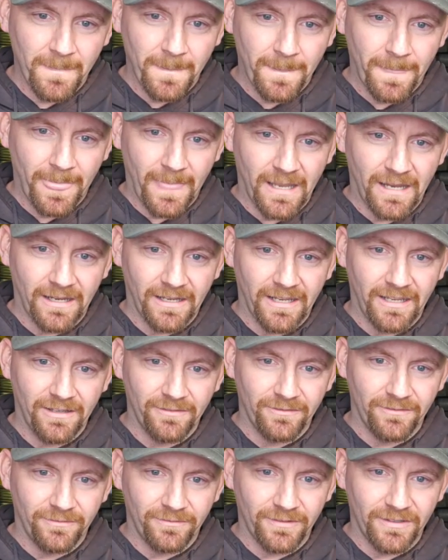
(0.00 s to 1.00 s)
I
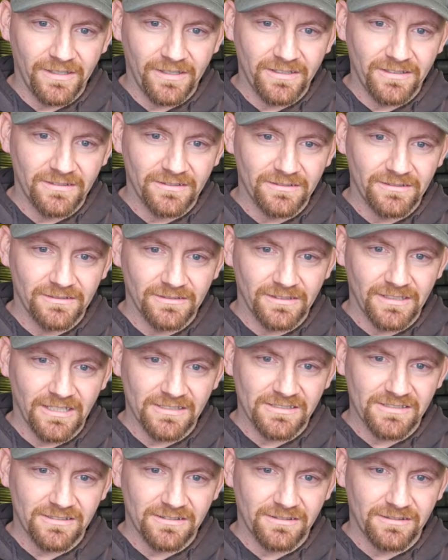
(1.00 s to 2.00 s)
have a friend
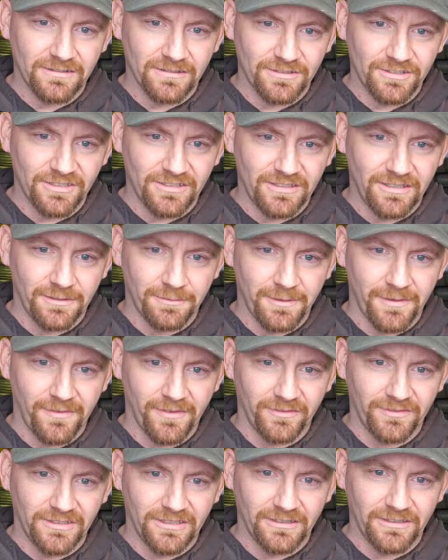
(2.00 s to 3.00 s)
got a
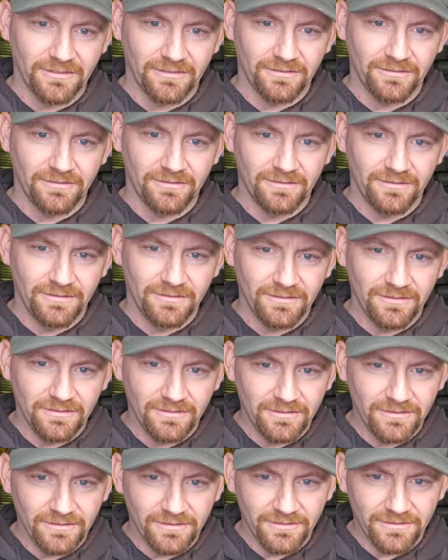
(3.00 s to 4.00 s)
GT350 and
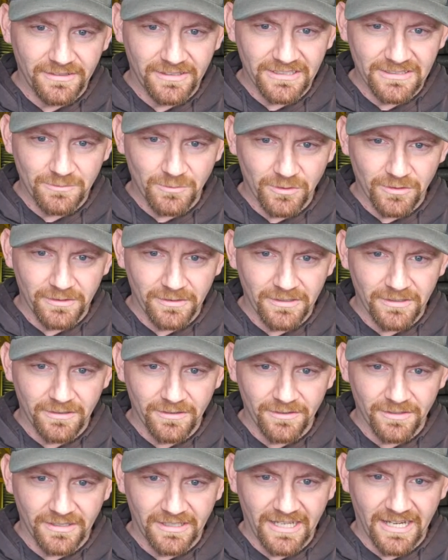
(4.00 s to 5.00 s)
drinks more
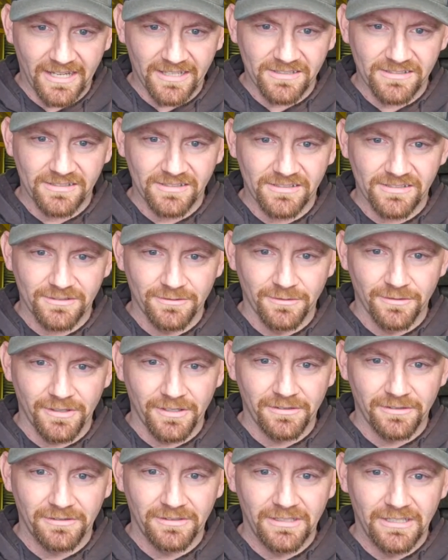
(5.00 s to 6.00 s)
oil and gas. It's cool
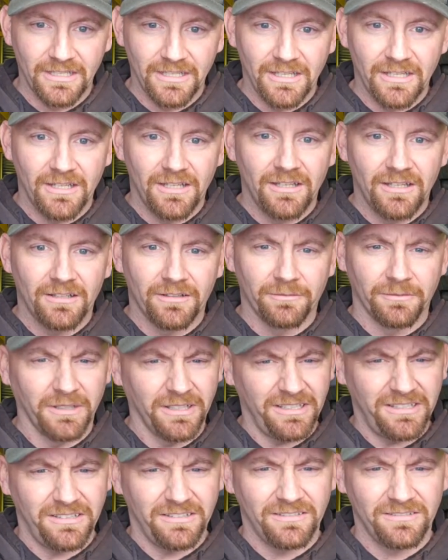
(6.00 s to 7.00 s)
though.
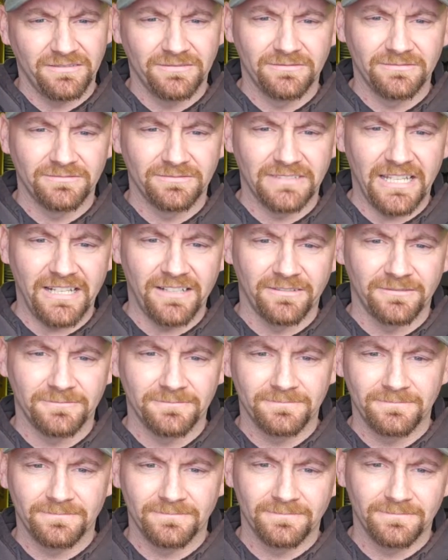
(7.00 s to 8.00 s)
Really? Dang.
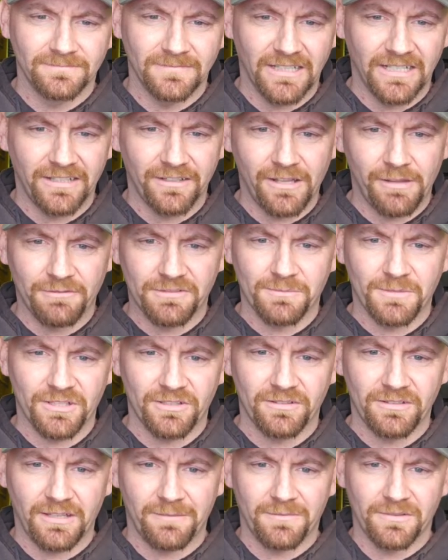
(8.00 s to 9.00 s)
I didn't know
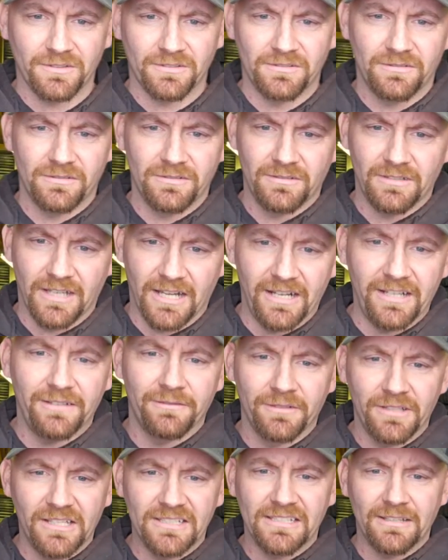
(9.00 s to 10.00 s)
that was I didn't
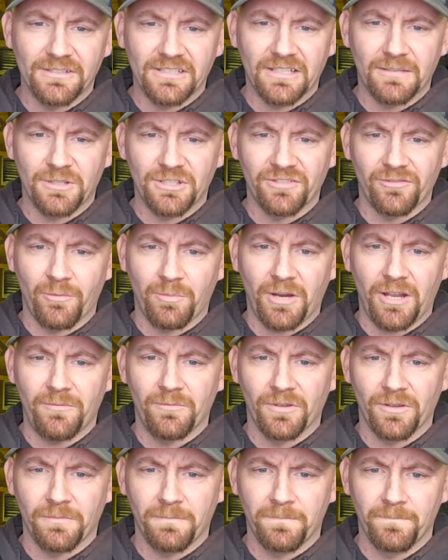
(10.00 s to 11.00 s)
realize that was that much of a problem
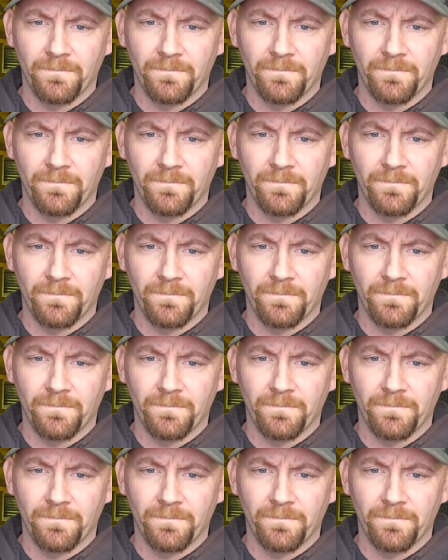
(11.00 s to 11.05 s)
with them.